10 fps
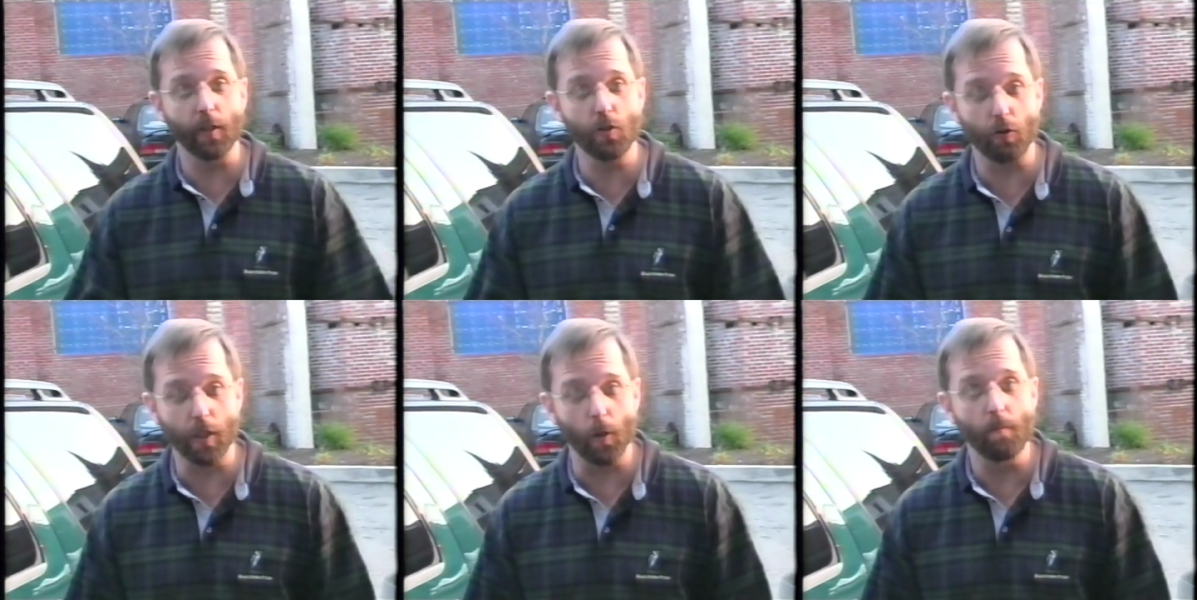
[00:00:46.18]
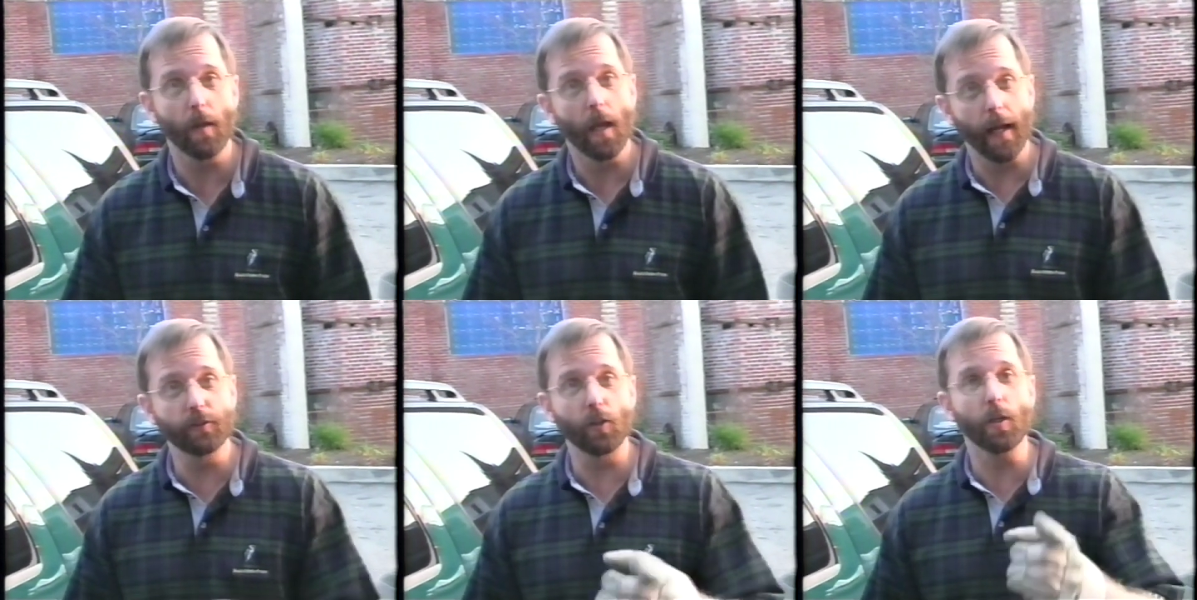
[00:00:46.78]
injure you.
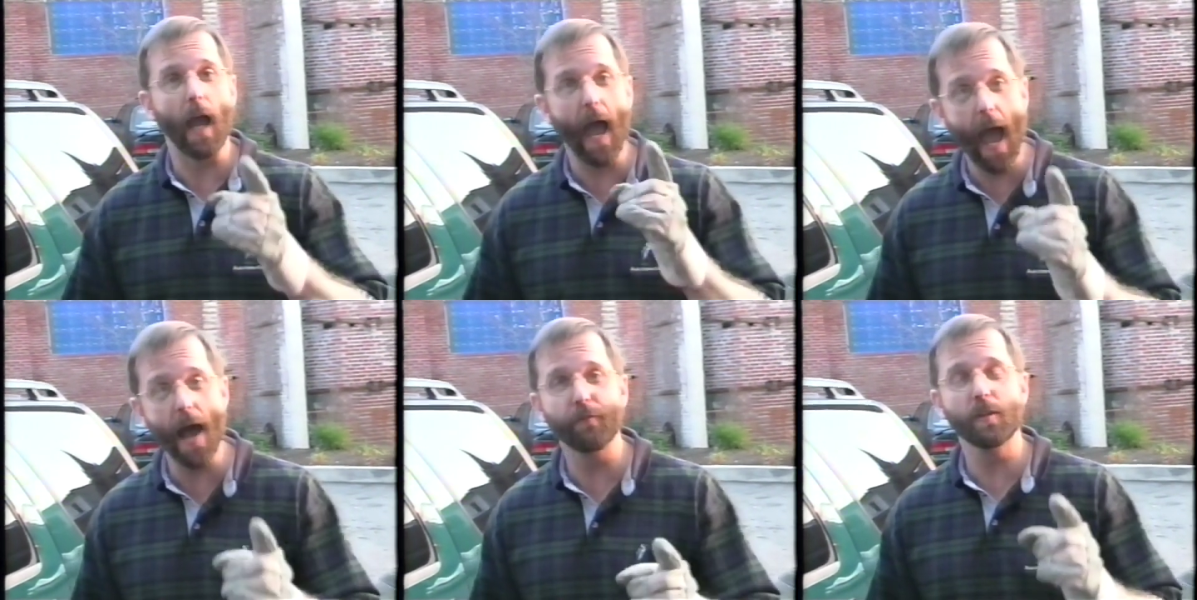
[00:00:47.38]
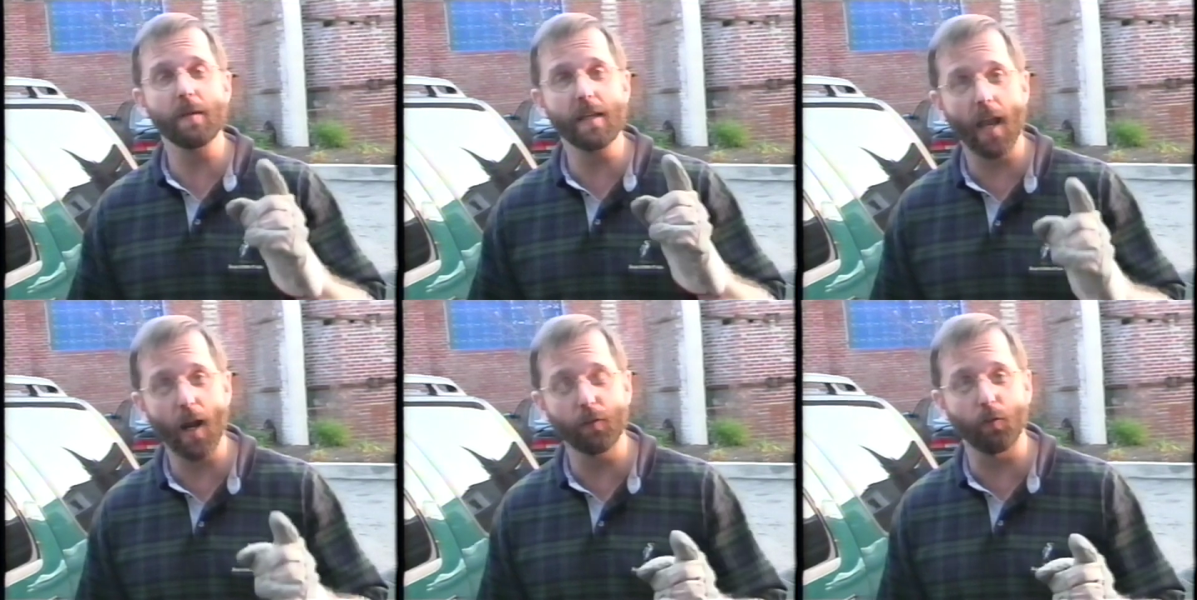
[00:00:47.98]
And so you have to be
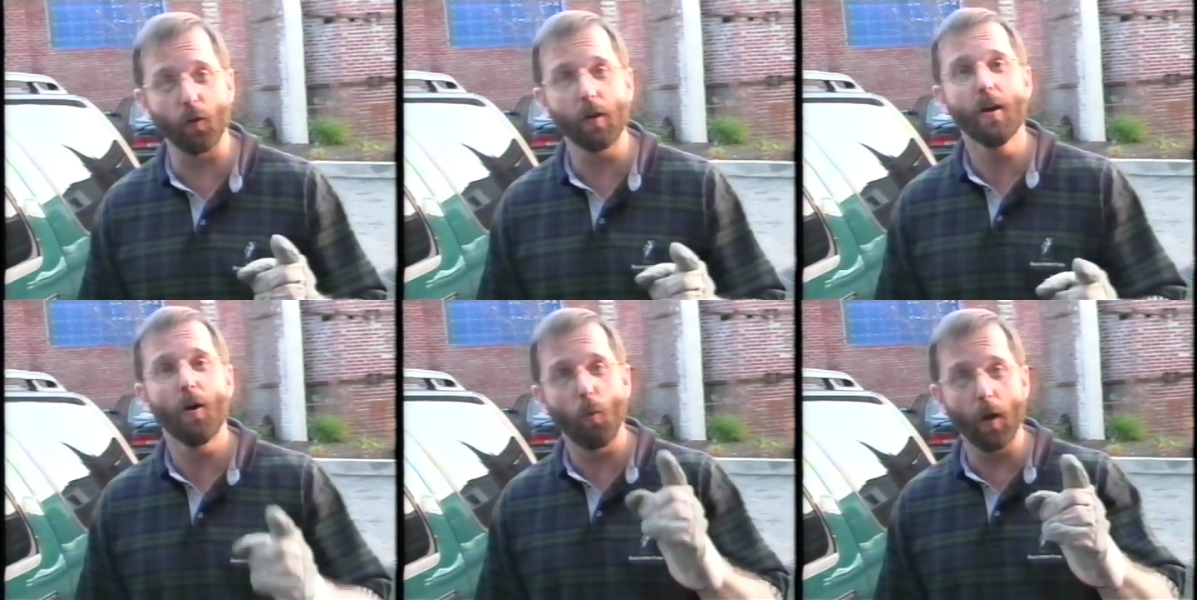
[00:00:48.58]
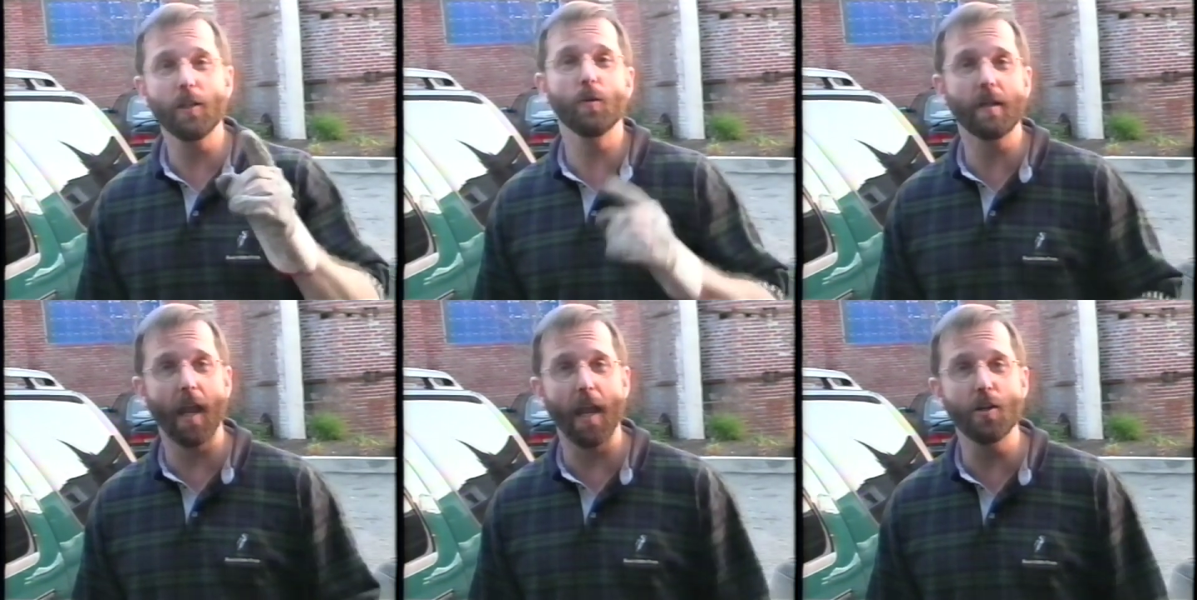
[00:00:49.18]
careful when you
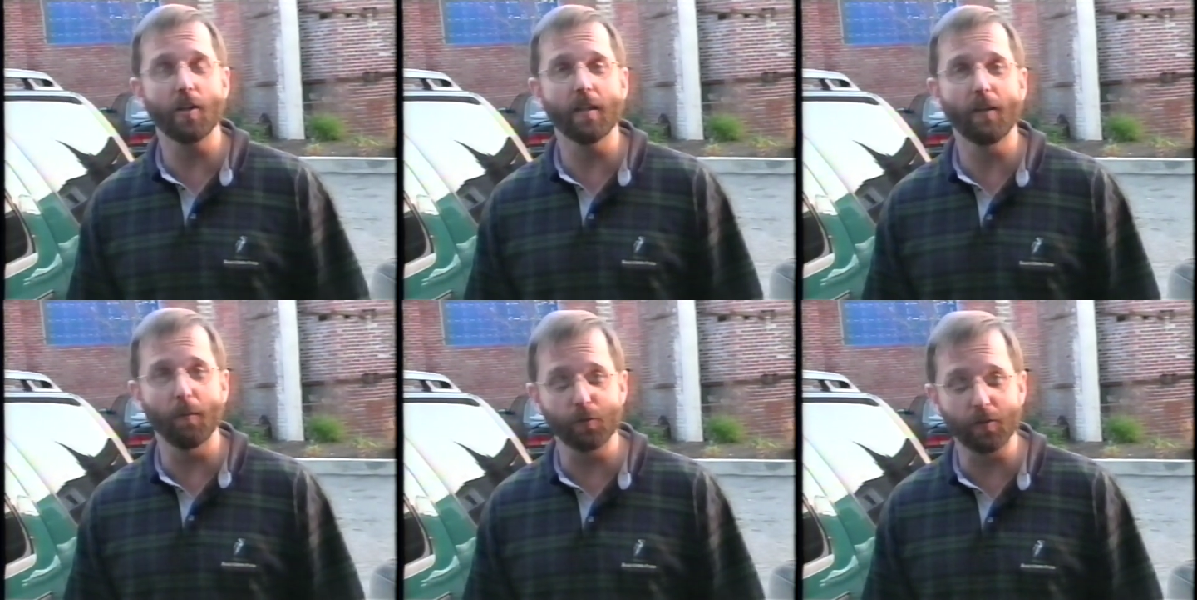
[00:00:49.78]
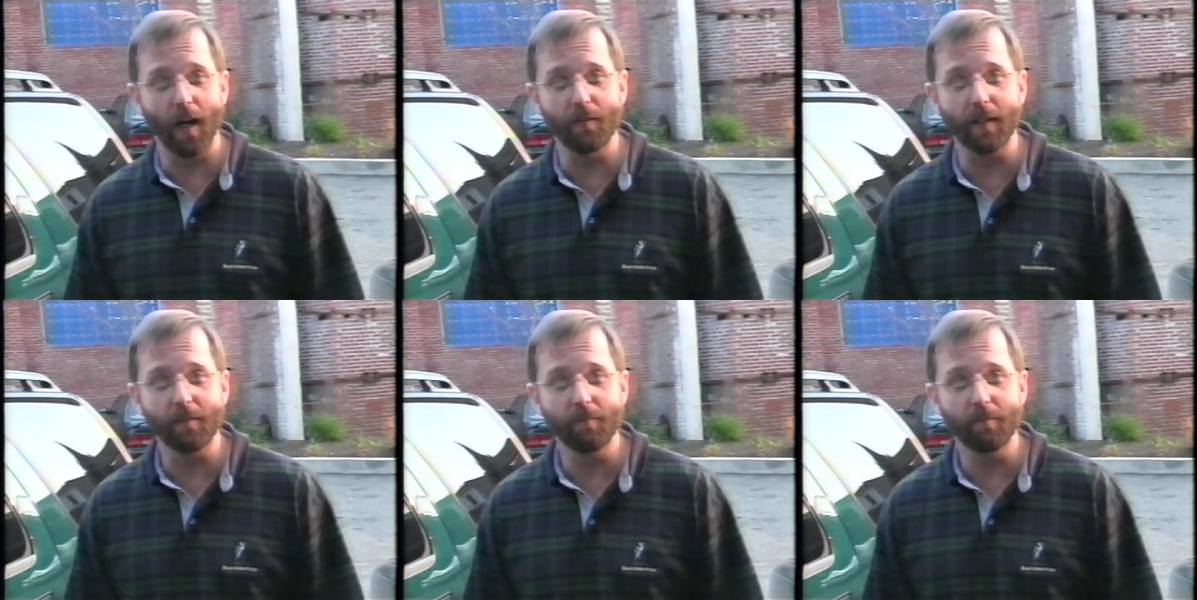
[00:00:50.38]
engage in dumpster diving.